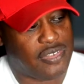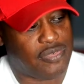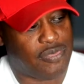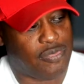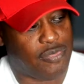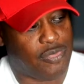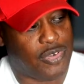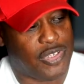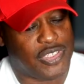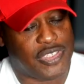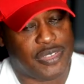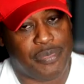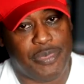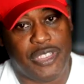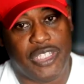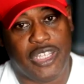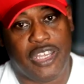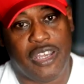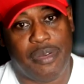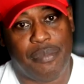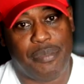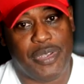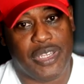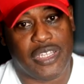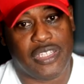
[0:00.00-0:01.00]
wants me to
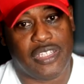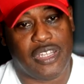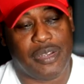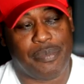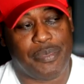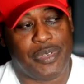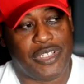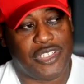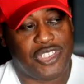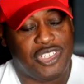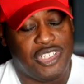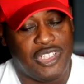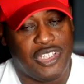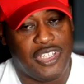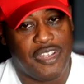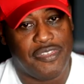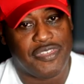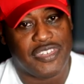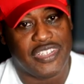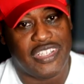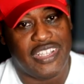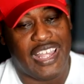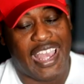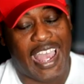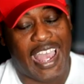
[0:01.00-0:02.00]
come pick it up and she lives an